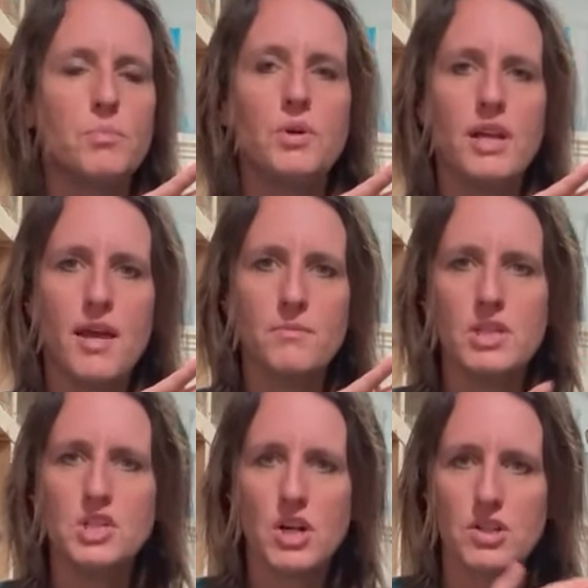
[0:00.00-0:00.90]
put
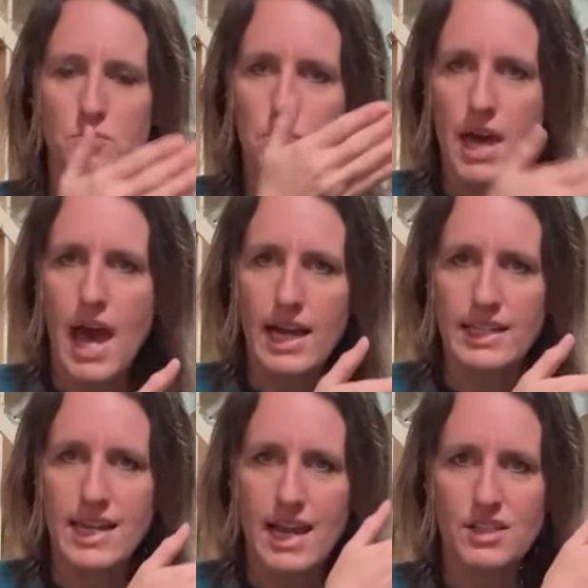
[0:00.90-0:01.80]
empty jars back
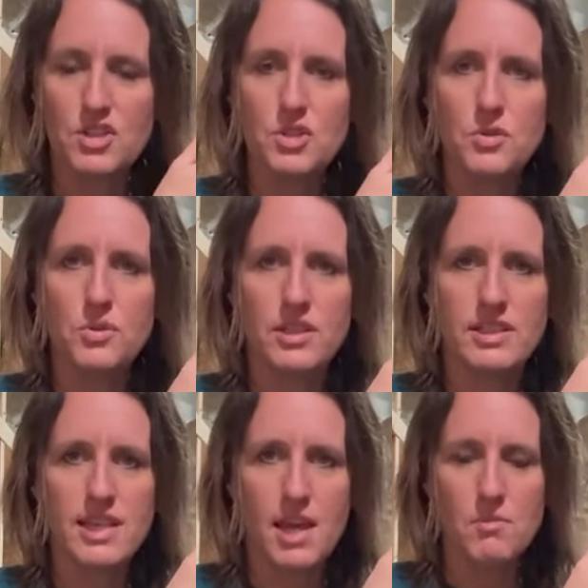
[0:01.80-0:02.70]
next to the
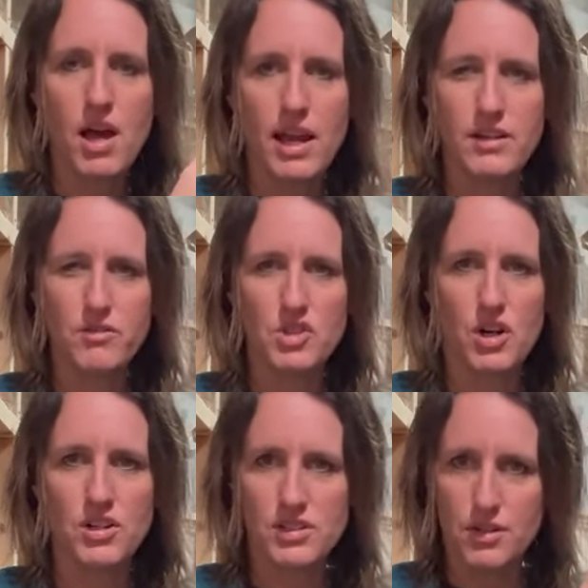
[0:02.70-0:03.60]
same kind of
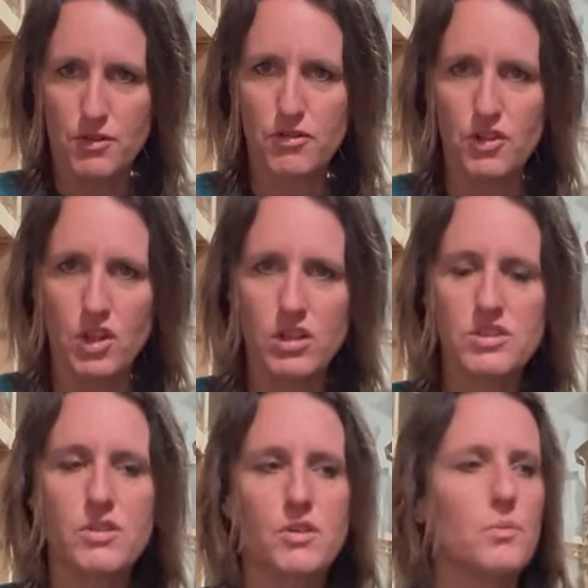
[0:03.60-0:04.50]
jars that are full
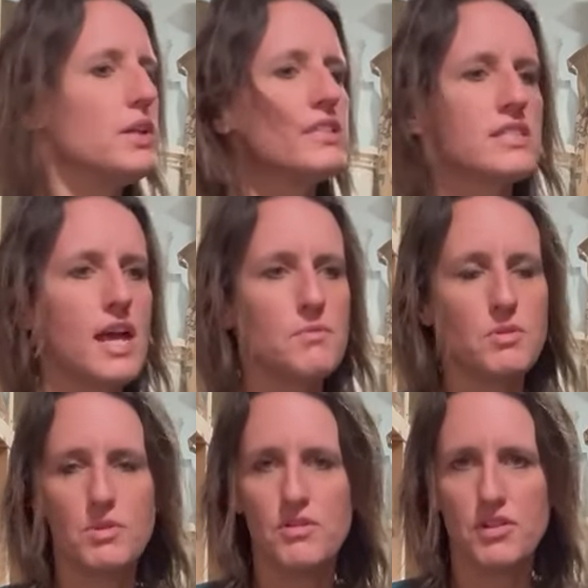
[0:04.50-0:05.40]
so that when it's time to
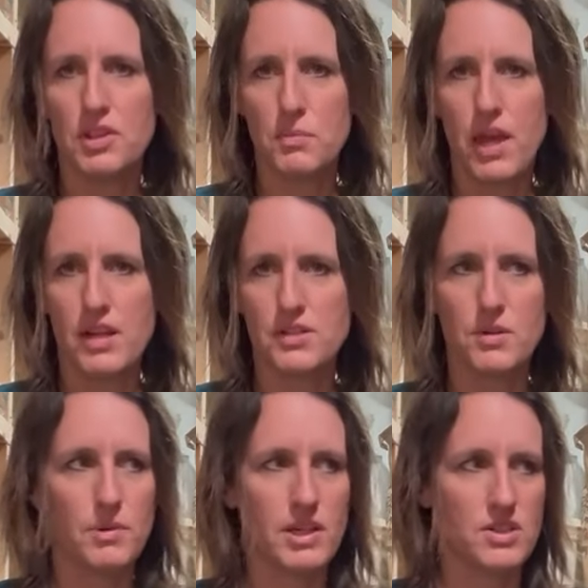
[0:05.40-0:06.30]
refill the pantry,
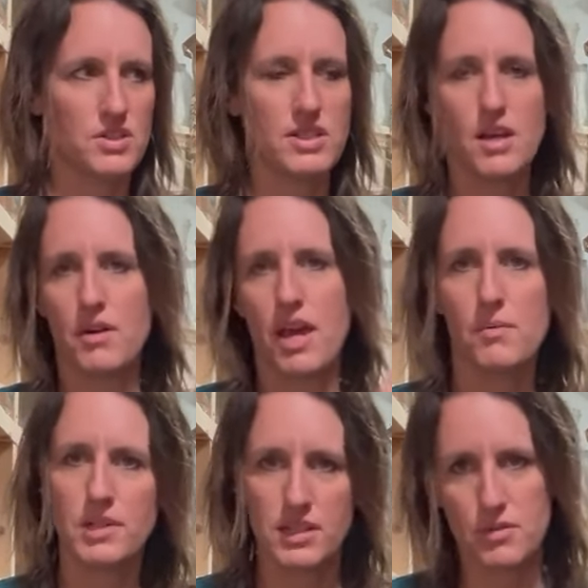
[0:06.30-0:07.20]
we can just say, okay,
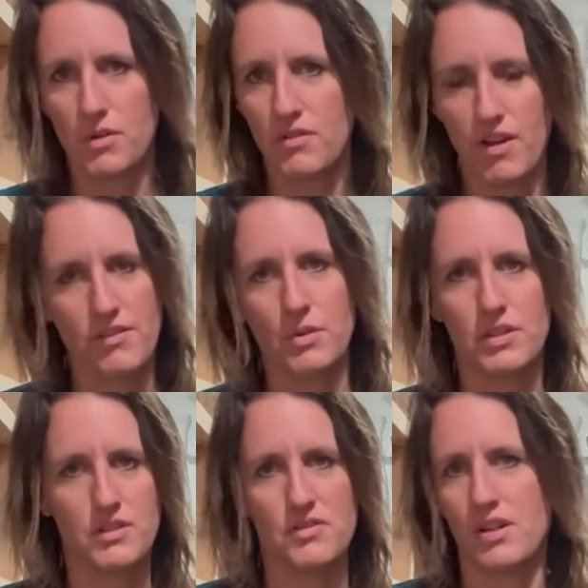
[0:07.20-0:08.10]
we need 25
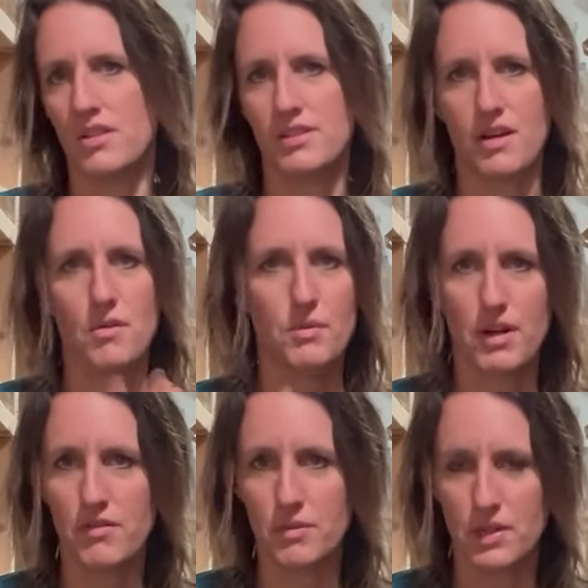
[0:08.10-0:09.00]
quarts of salsa or
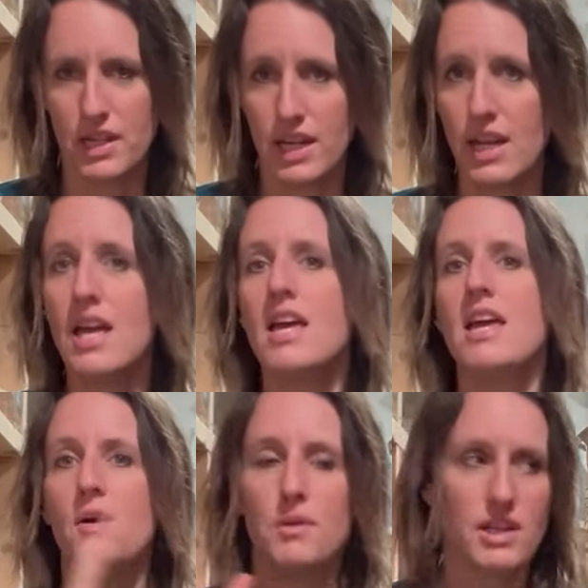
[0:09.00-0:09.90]
whatever we need.
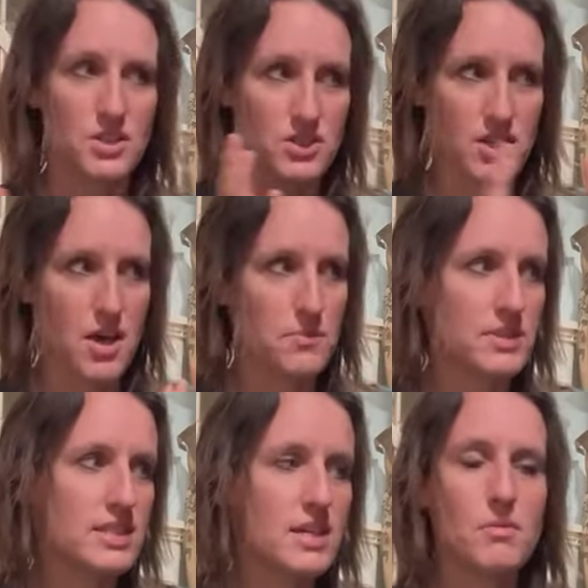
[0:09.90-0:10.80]
We can just come
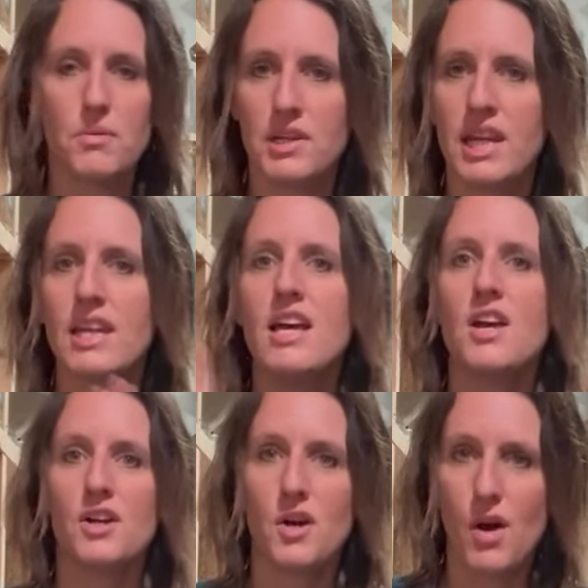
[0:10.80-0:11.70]
see what we need,
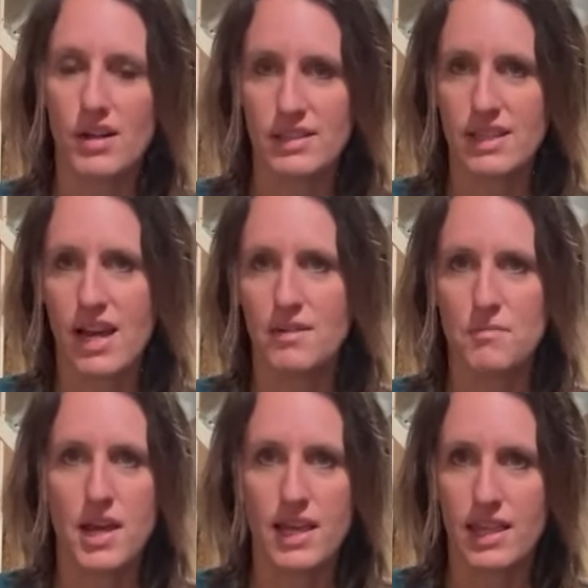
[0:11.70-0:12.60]
go outside,
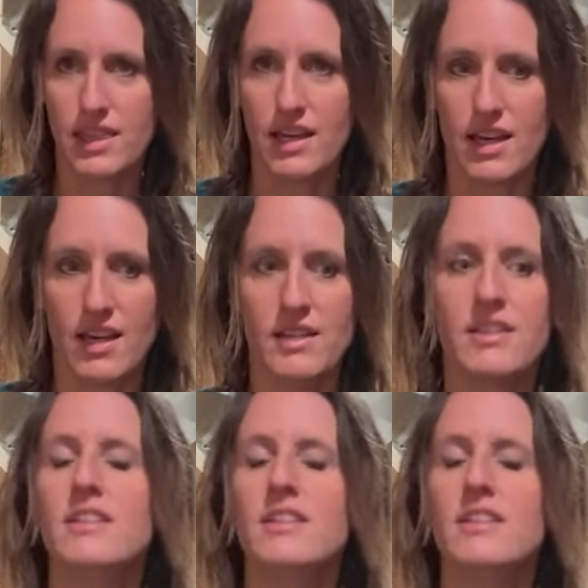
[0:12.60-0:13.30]
make the